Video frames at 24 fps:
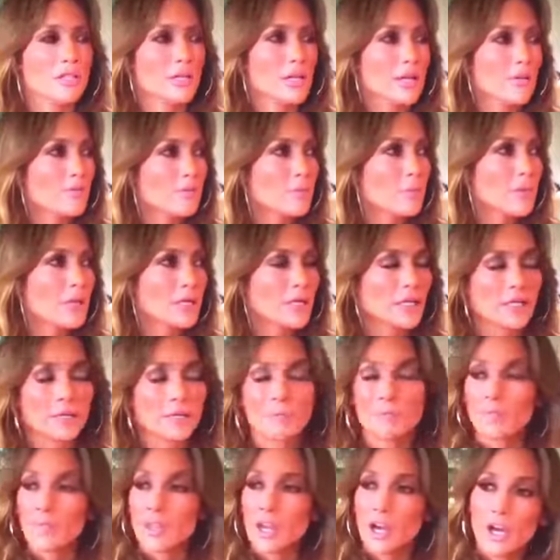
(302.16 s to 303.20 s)
And
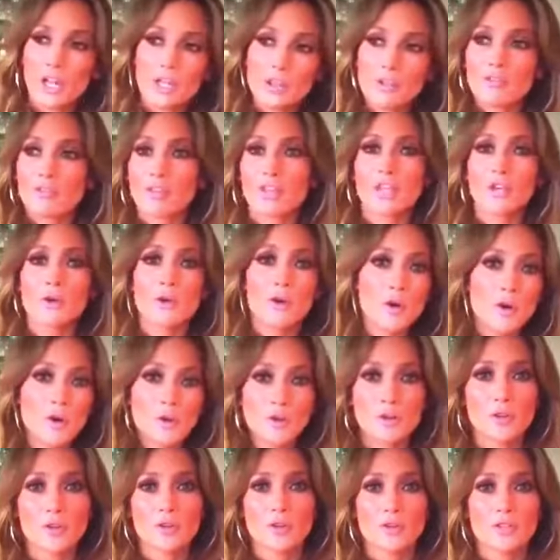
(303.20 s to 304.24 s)
everybody on the video, all the
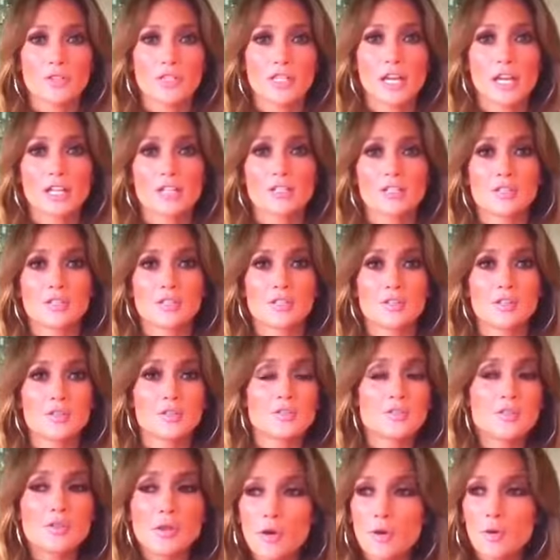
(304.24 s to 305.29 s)
girls got
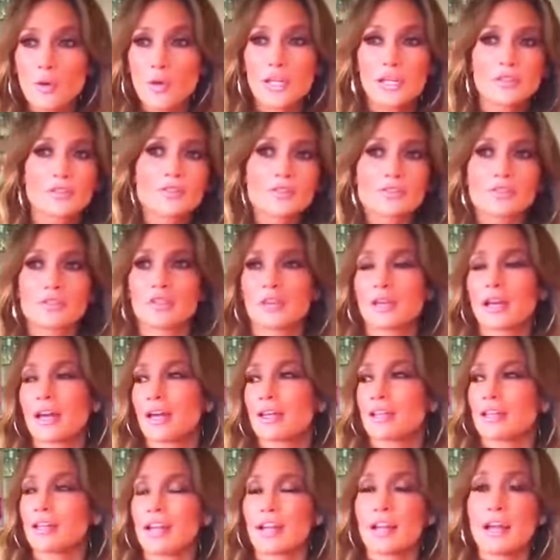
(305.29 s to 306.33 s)
so into the
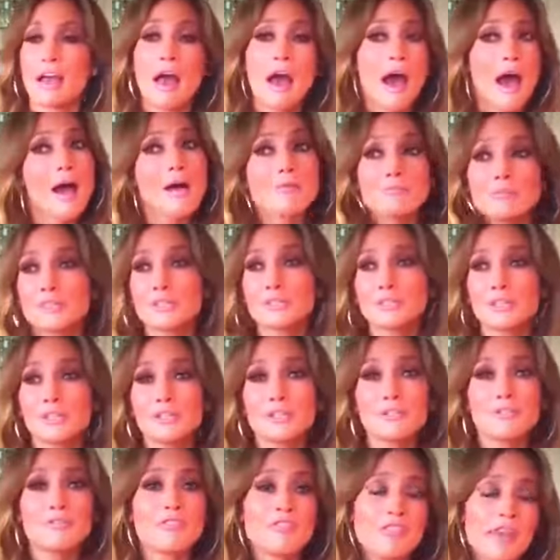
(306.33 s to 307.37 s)
kind of like, I'm too
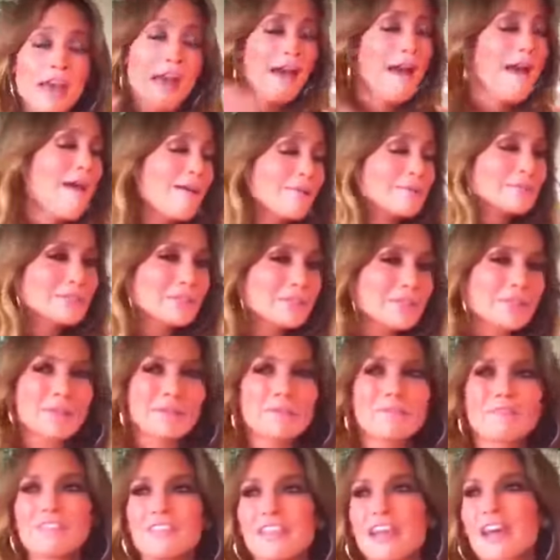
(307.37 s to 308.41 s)
good for that, I'm too good
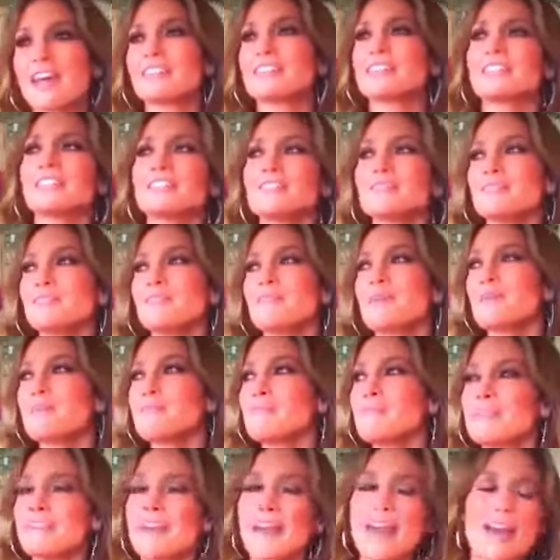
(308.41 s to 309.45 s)
for that, just
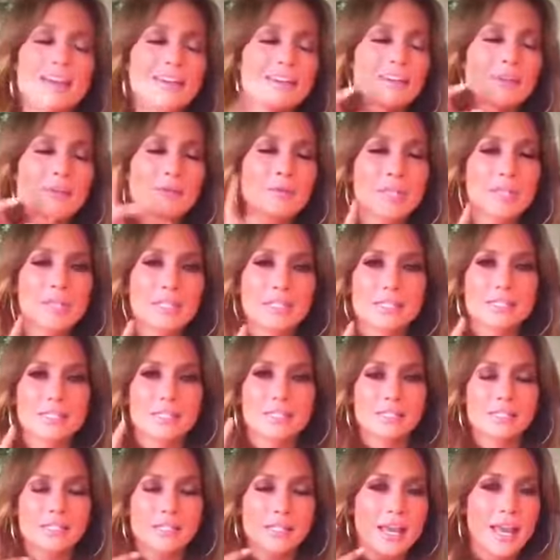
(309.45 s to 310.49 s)
remember that, you know, because it's
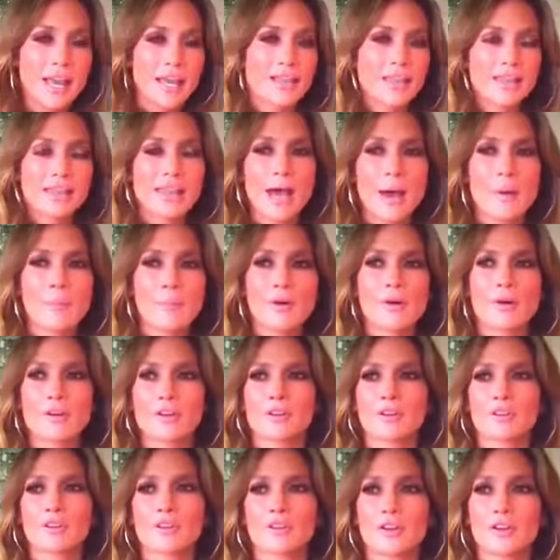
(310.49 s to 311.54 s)
just that part of
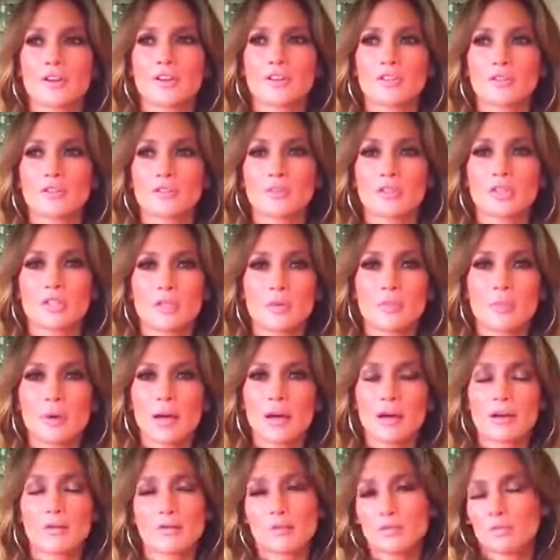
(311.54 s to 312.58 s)
the song is really
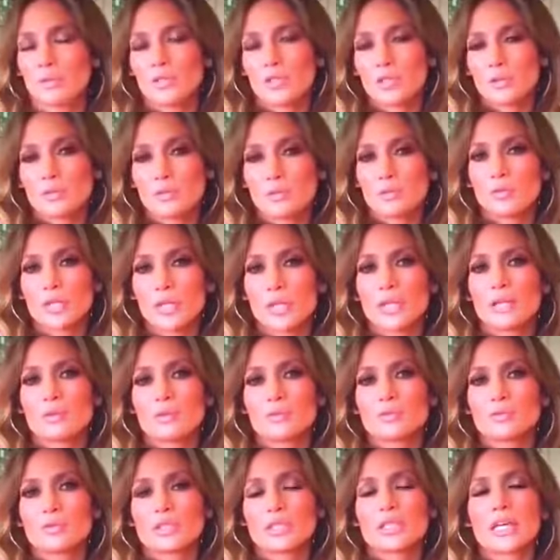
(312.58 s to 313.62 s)
about what
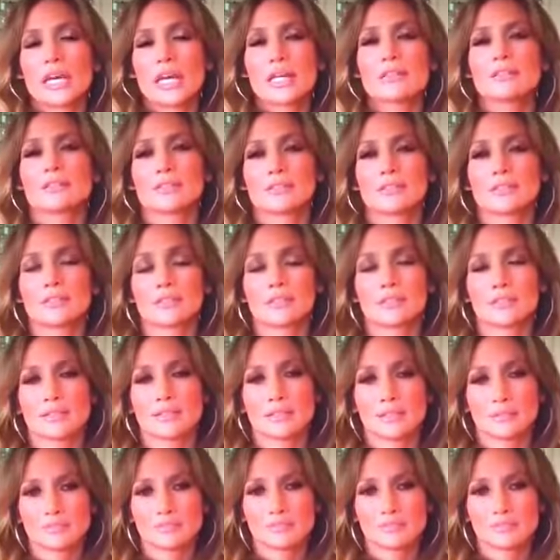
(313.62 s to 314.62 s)
the essence is.